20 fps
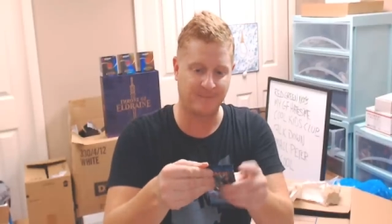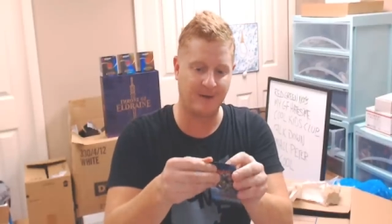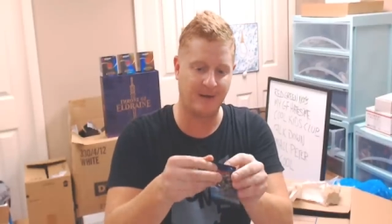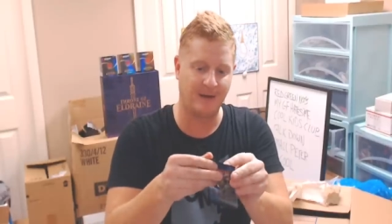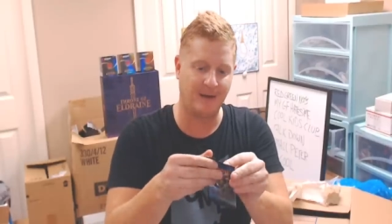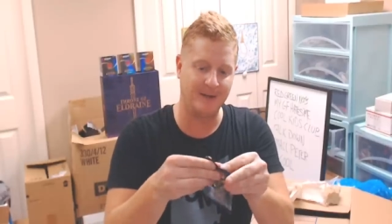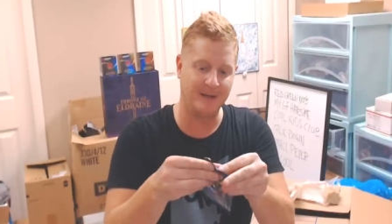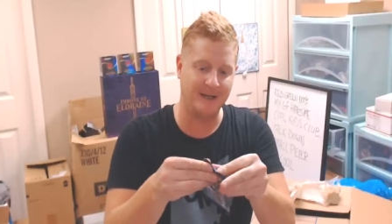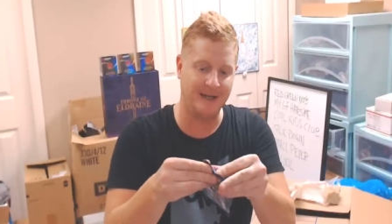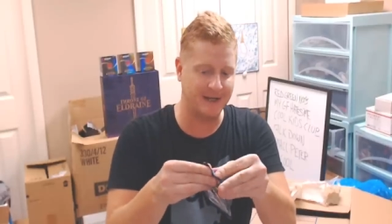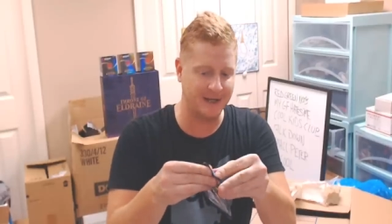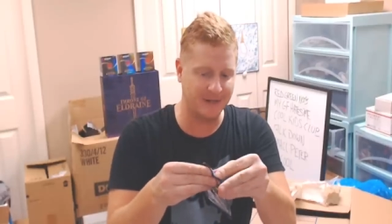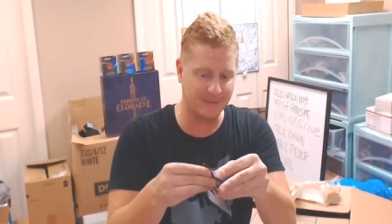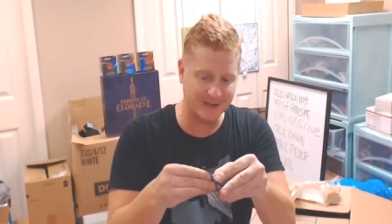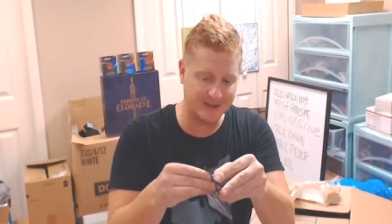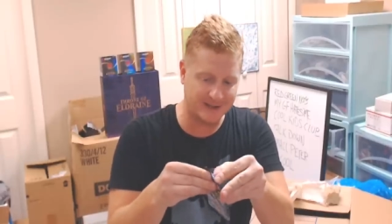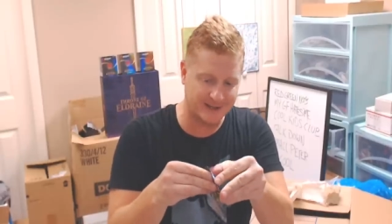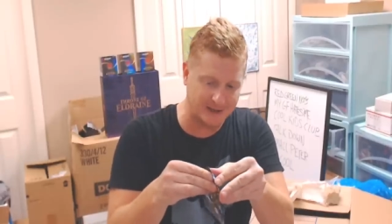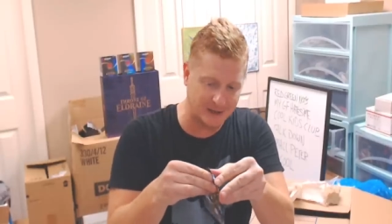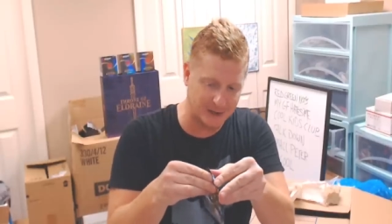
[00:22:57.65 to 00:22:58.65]
I mean, he didn't
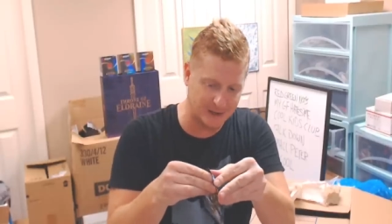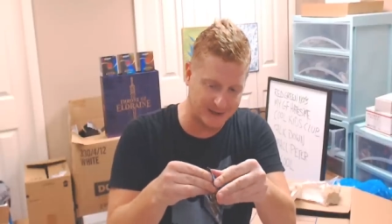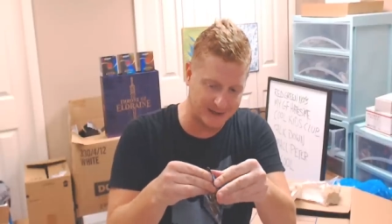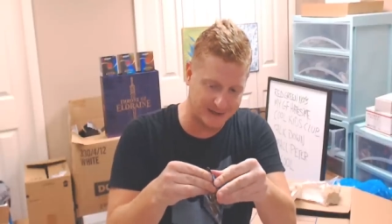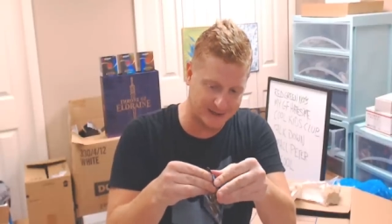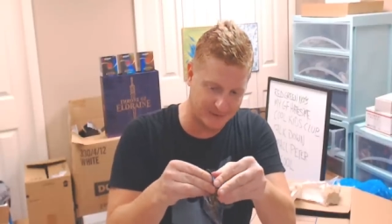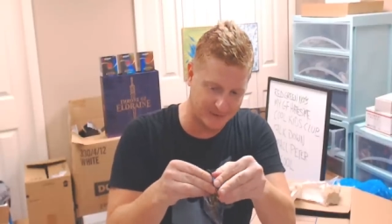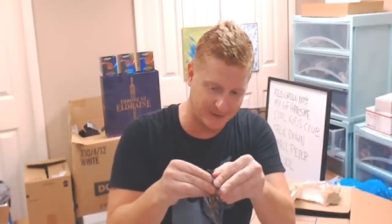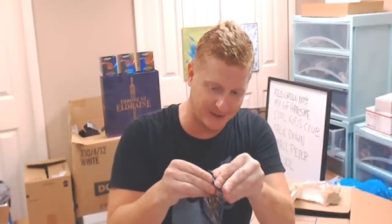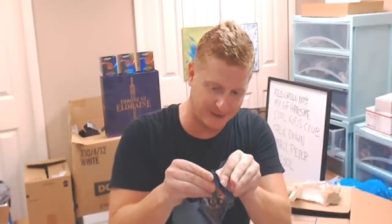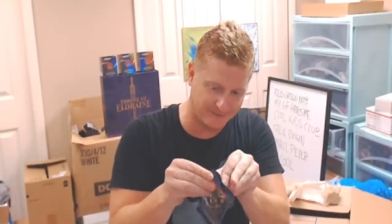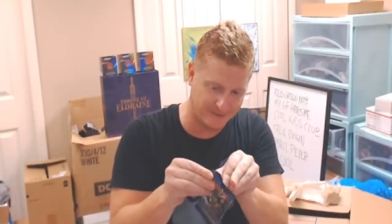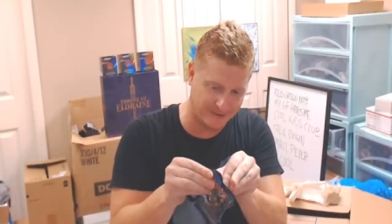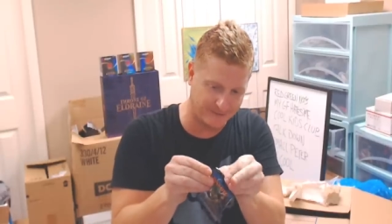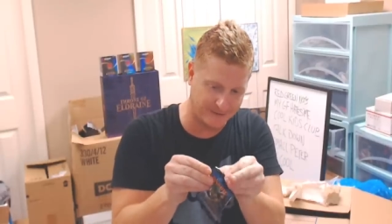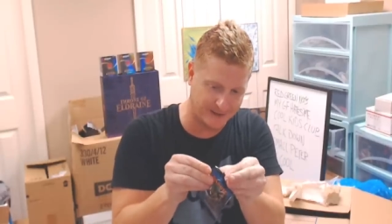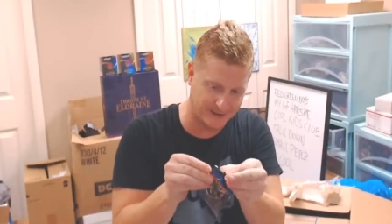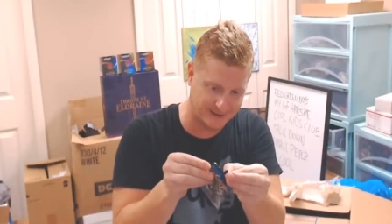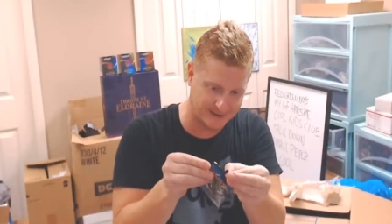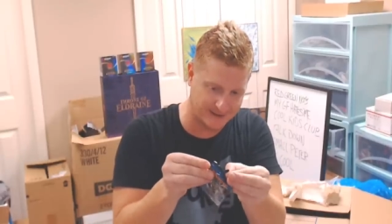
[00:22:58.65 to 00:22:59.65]
reseal this or nothing.
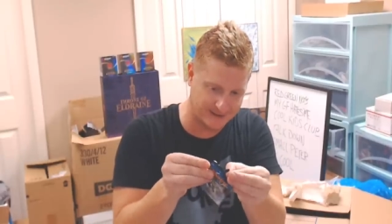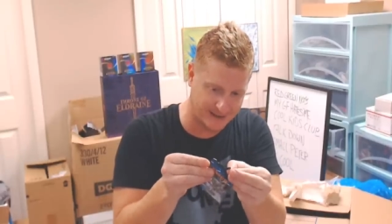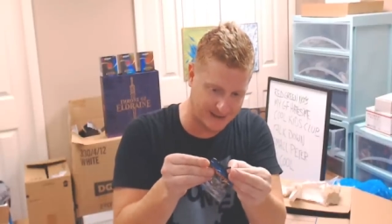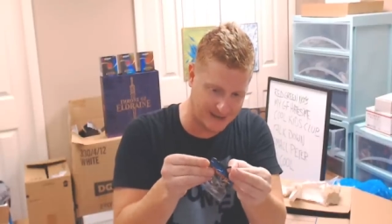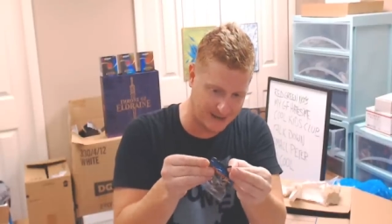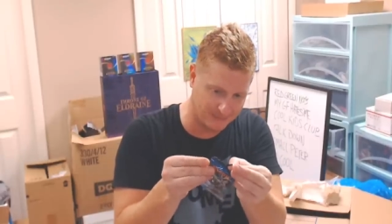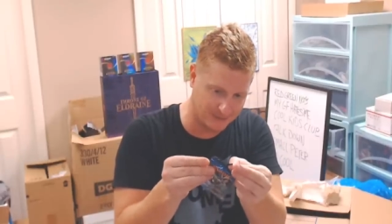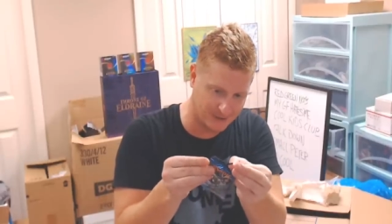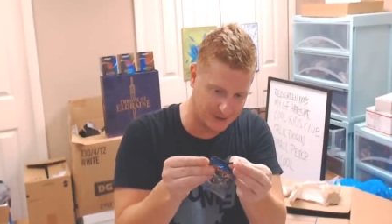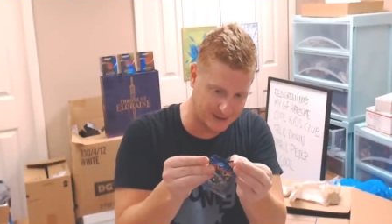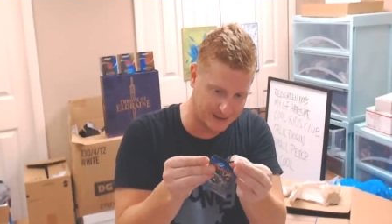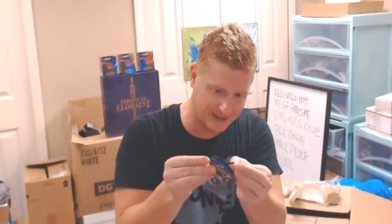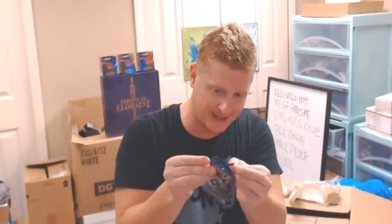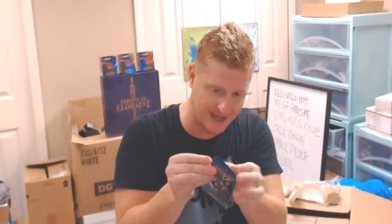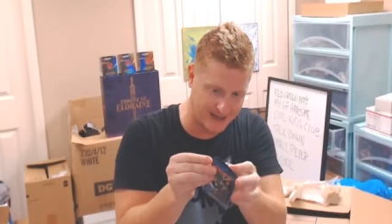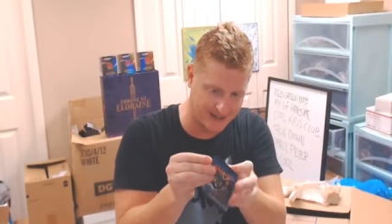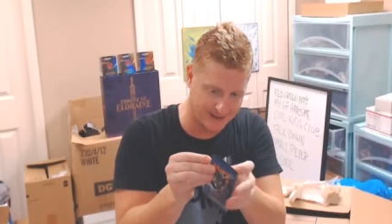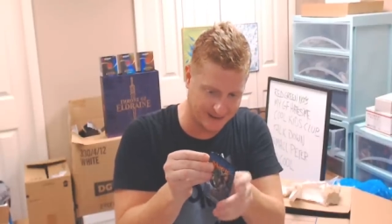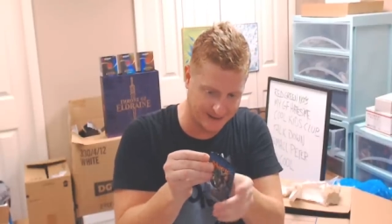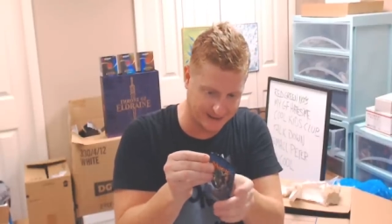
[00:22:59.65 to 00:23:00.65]
This is like, I'm looking
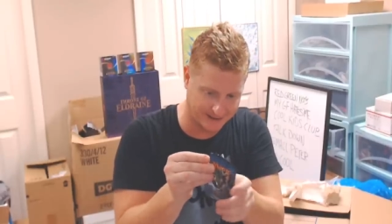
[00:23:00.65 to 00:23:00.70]
at it like